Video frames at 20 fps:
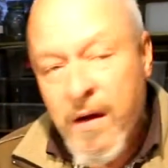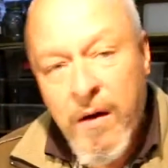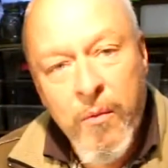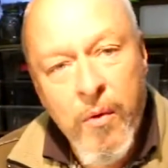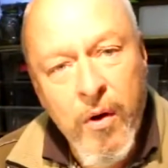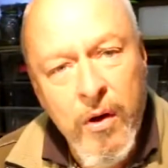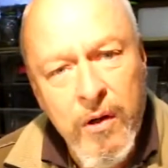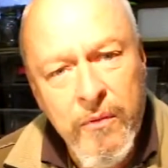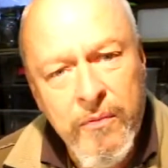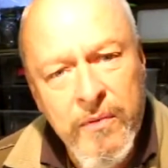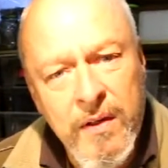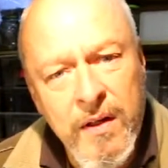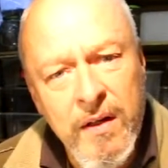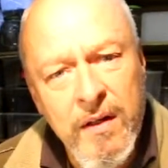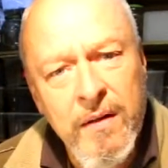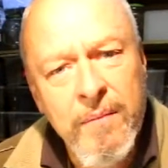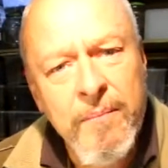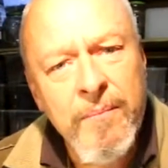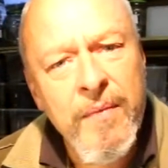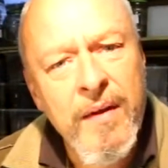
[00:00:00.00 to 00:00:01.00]
One of
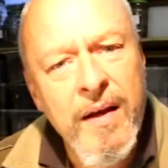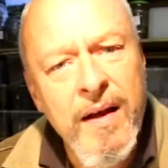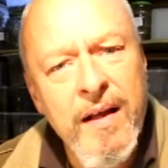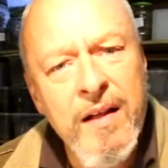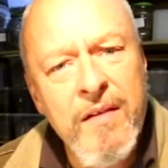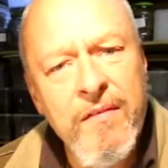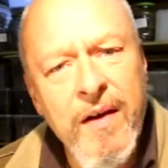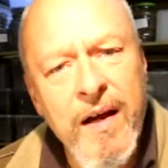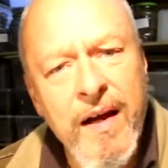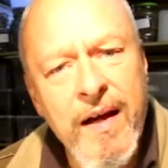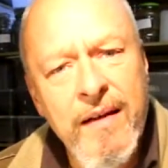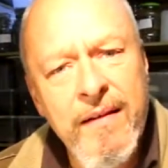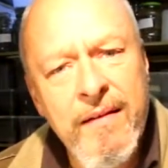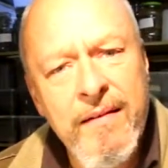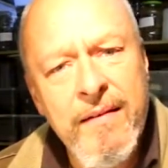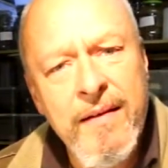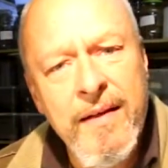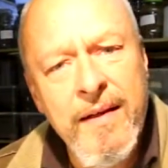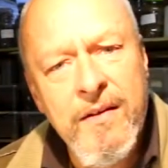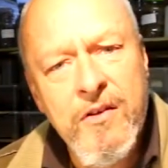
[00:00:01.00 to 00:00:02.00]
the
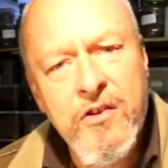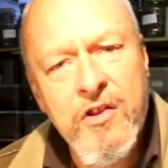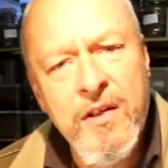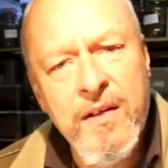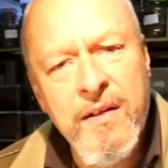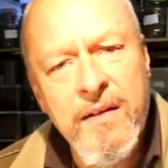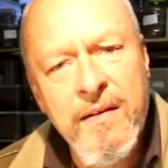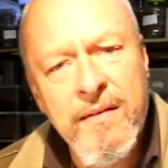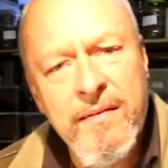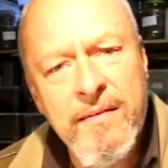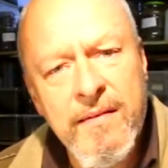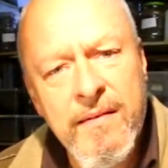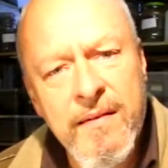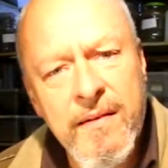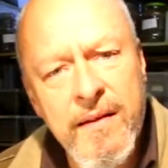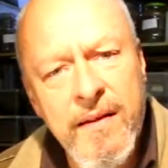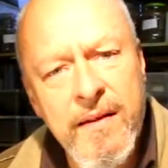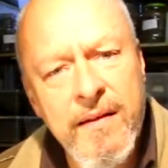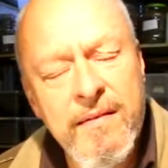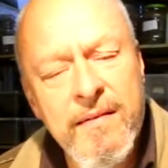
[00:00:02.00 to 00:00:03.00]
advantages
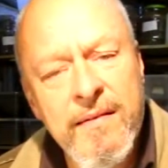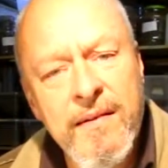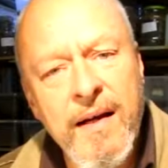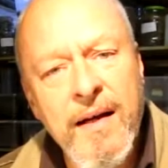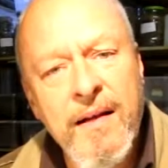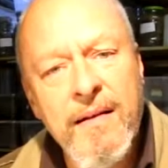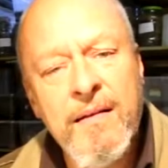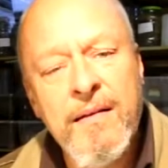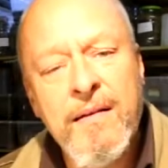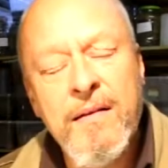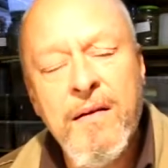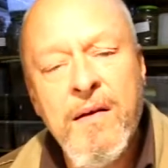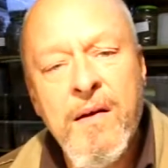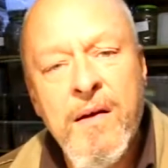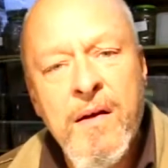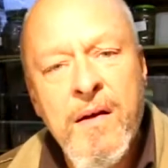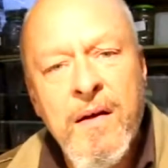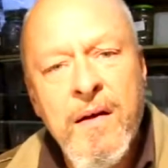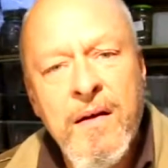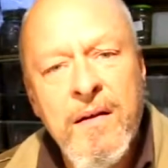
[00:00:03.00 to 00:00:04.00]
is that
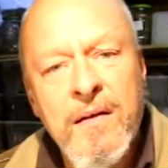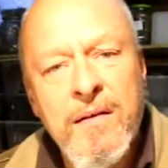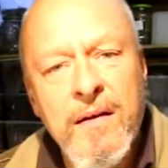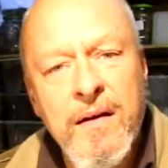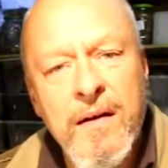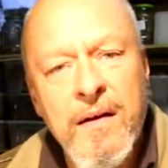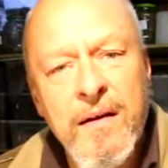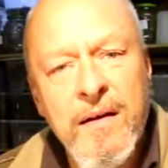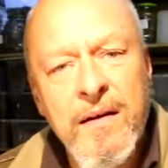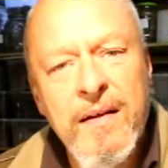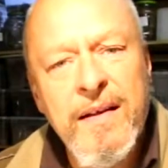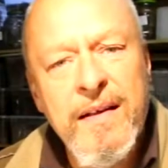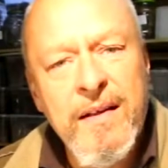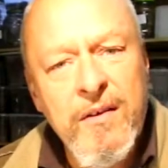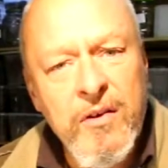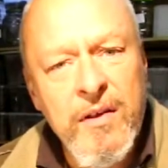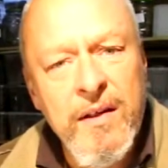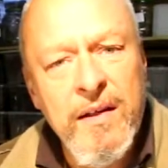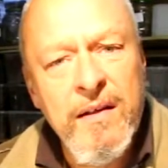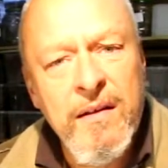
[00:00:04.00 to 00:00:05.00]
the
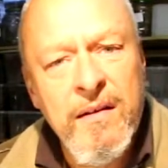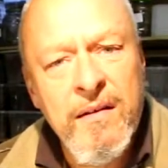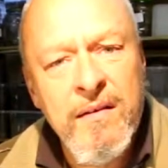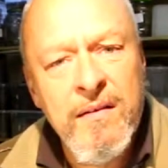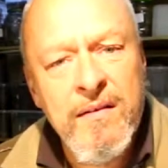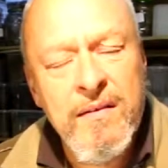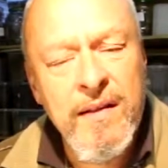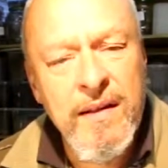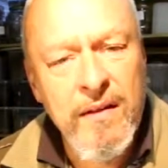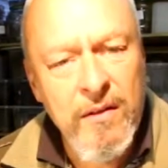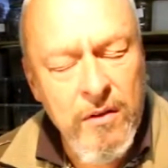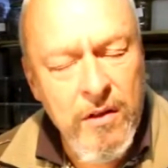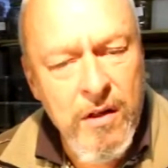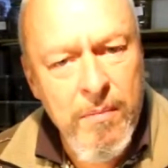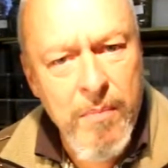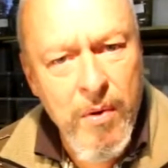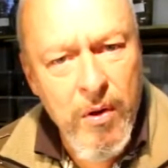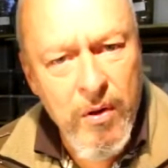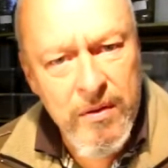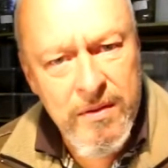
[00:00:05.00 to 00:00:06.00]
Erie
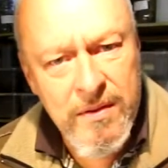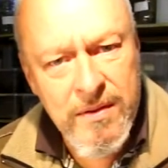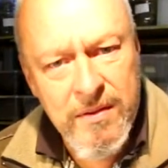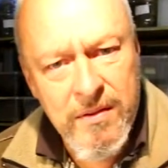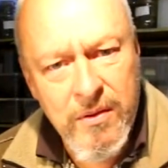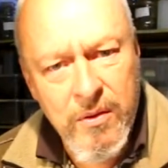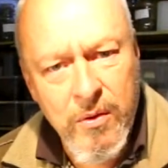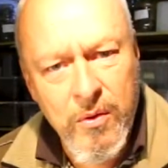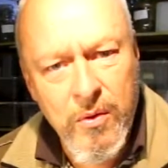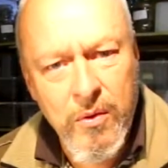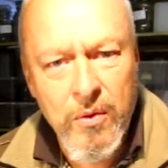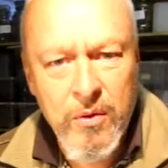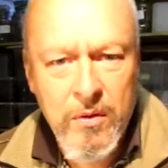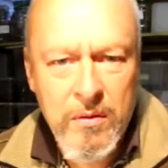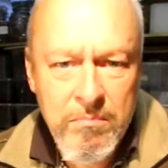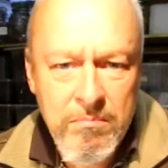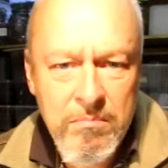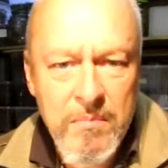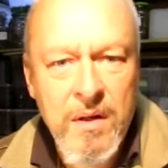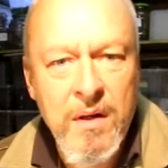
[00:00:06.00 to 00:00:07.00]
silk moss, or
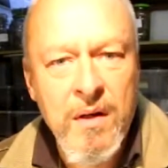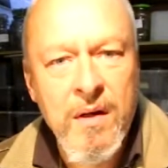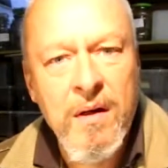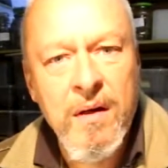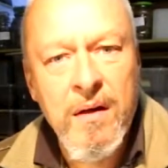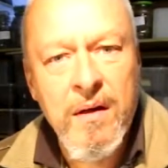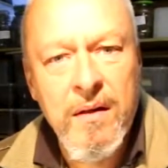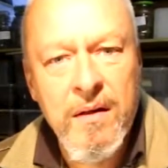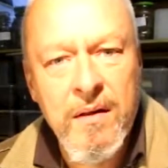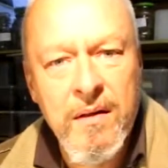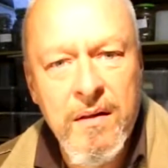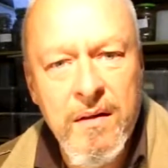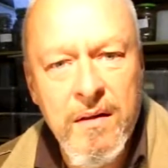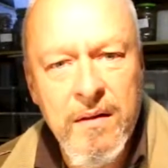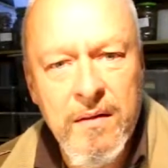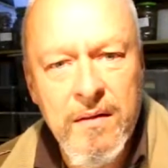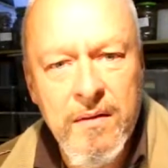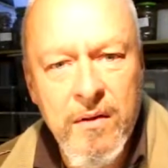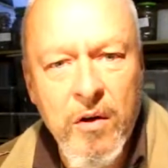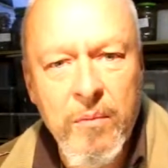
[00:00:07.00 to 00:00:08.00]

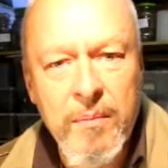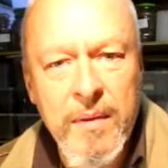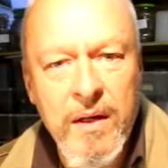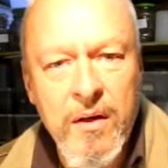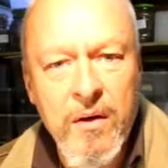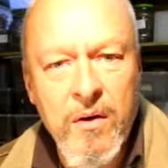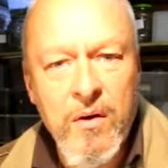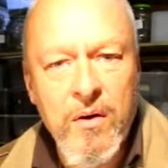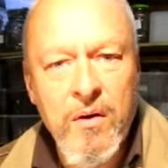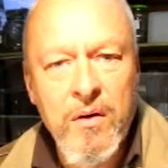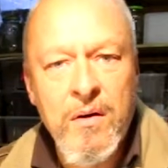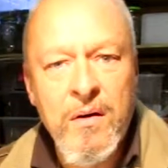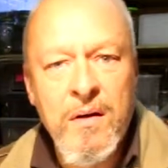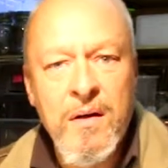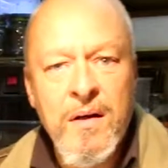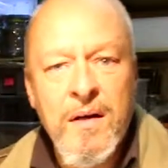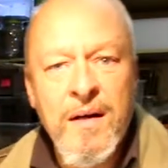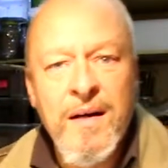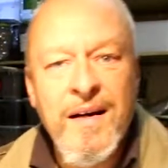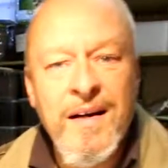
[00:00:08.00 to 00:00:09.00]
Samia
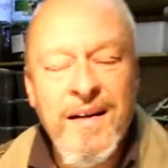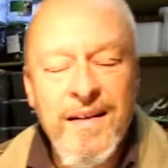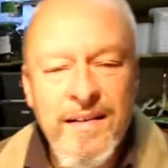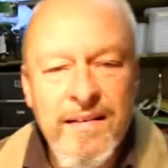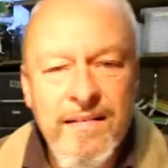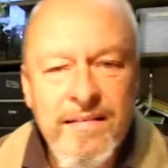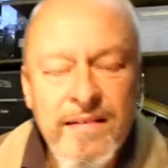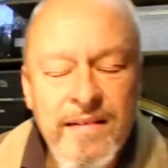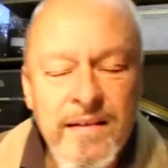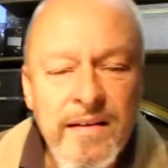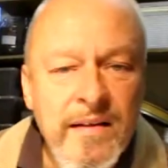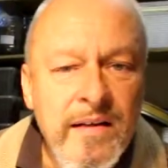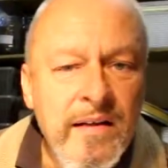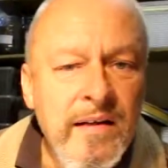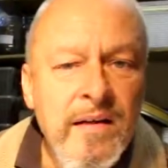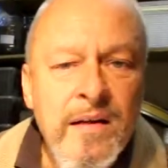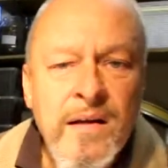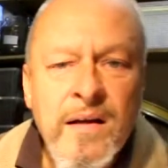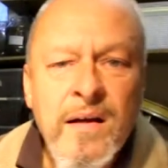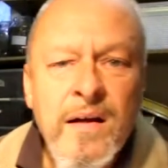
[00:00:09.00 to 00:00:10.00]

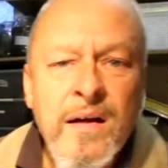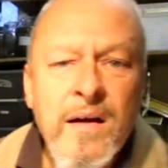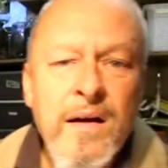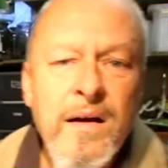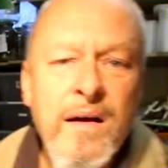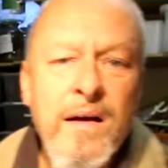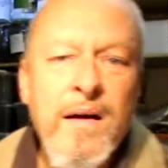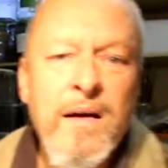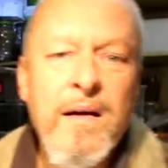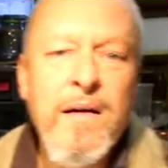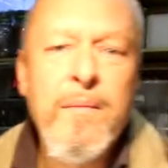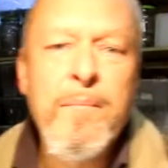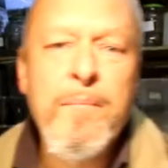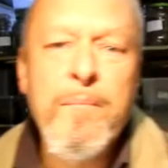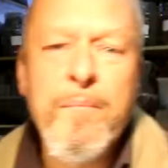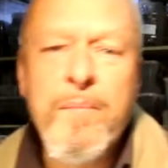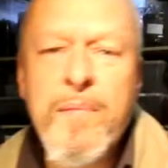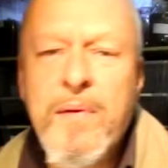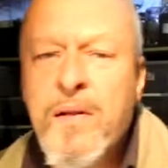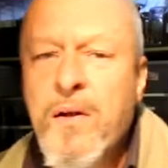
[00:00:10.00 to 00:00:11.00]
ricini,
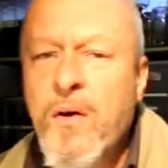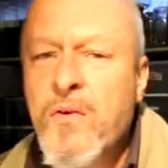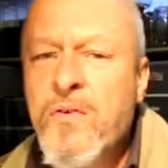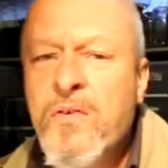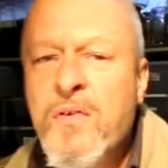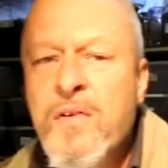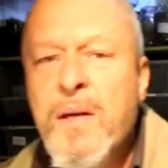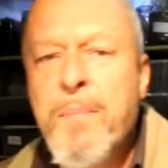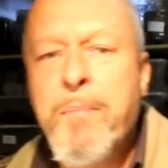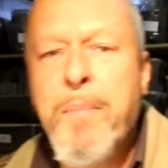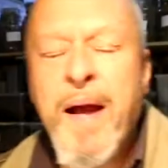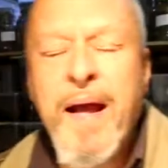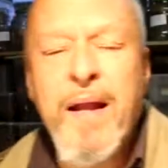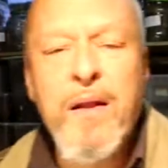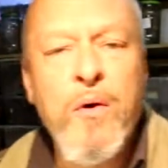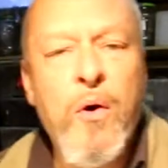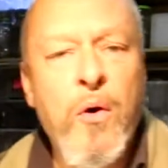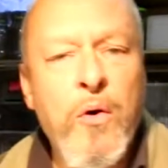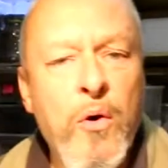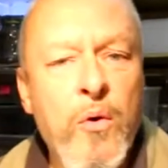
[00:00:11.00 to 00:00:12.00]
doesn't
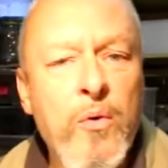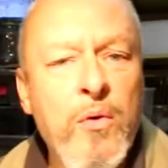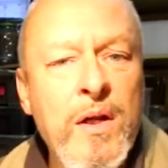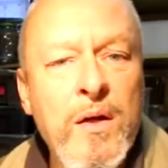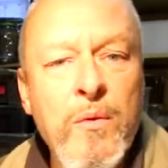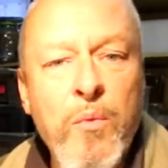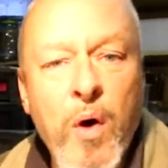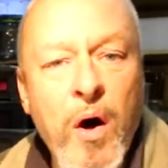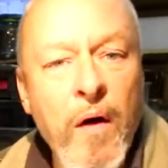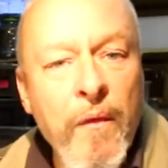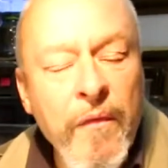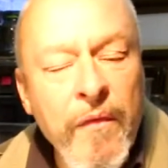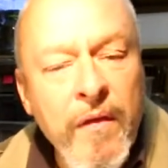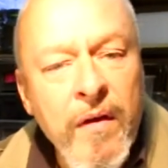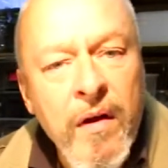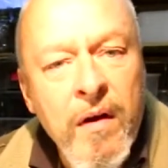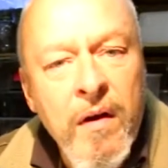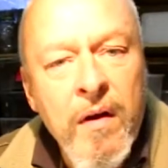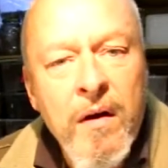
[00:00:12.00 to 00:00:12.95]
depend on only one